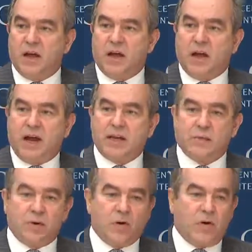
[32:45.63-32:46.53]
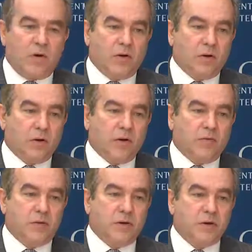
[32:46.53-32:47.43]
Uh, I can recall a
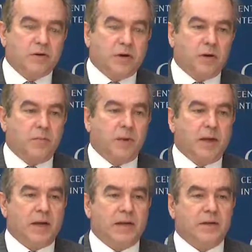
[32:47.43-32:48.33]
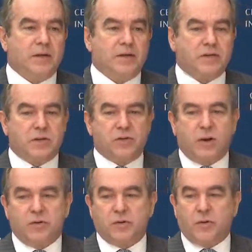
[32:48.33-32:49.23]
few years ago being in a
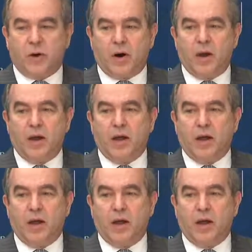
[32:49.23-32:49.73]
situation where,